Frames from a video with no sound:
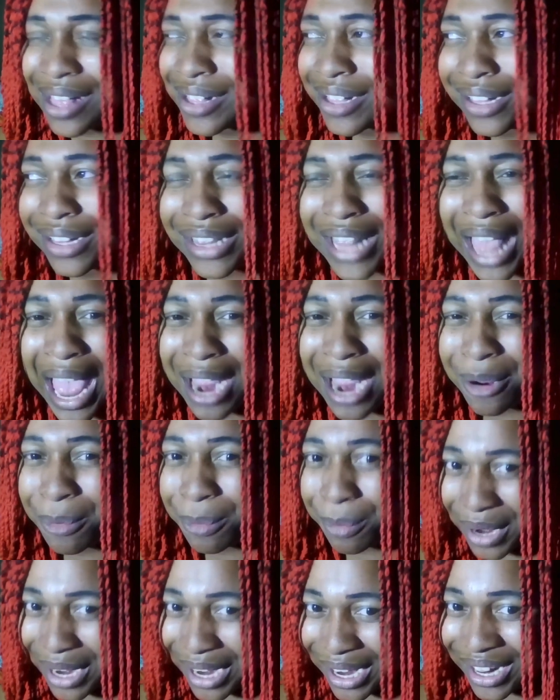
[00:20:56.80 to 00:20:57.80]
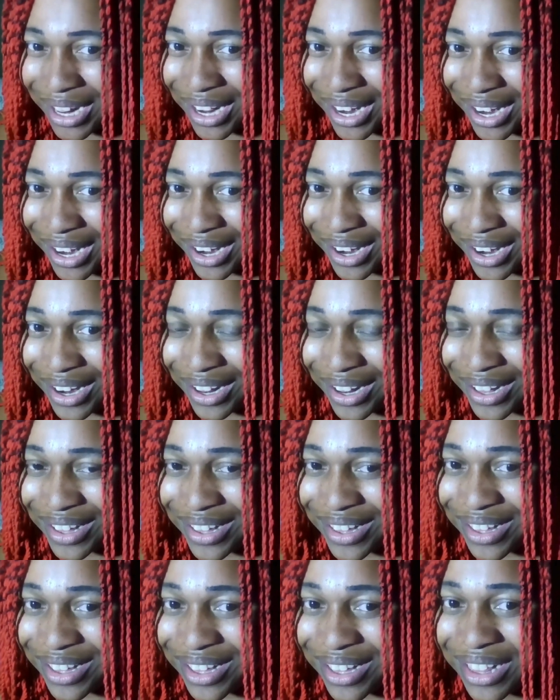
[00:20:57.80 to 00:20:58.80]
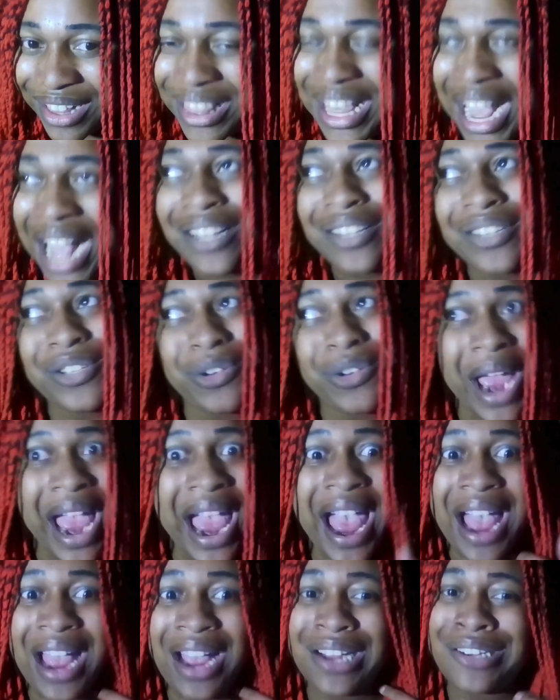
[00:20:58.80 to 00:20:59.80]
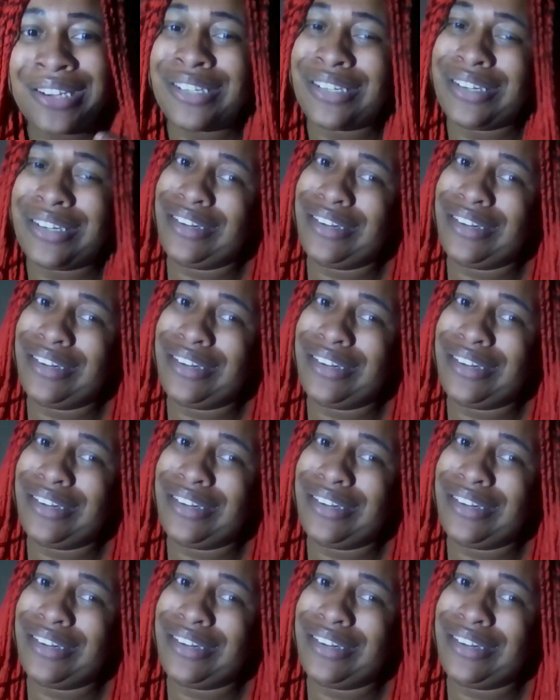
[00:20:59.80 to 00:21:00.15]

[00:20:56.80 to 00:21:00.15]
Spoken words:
Like, really? That's trash.